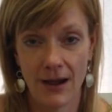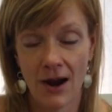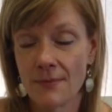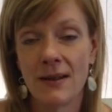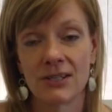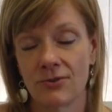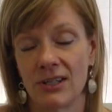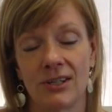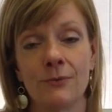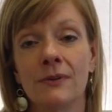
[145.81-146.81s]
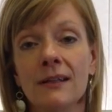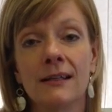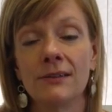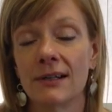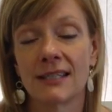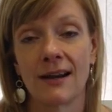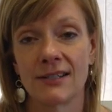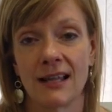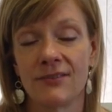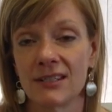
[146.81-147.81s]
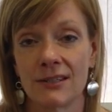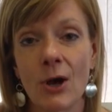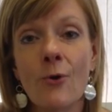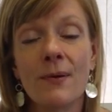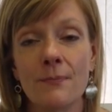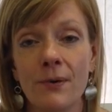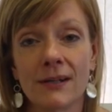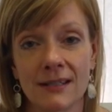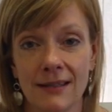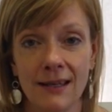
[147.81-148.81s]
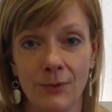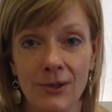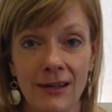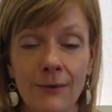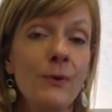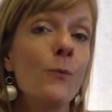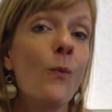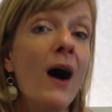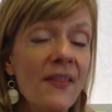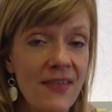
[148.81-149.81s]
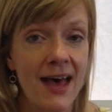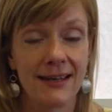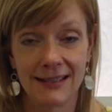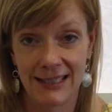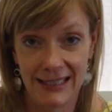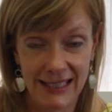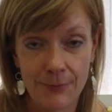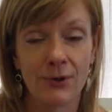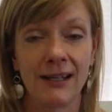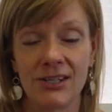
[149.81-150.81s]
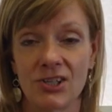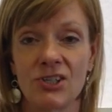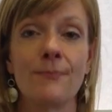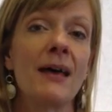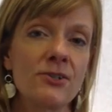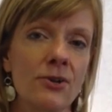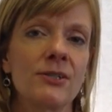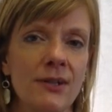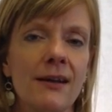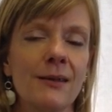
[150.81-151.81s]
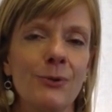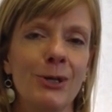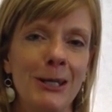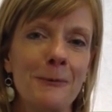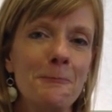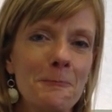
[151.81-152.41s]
our administration really looks at ourselves as an open book to the community. We want that deep relationship, that trust with our community.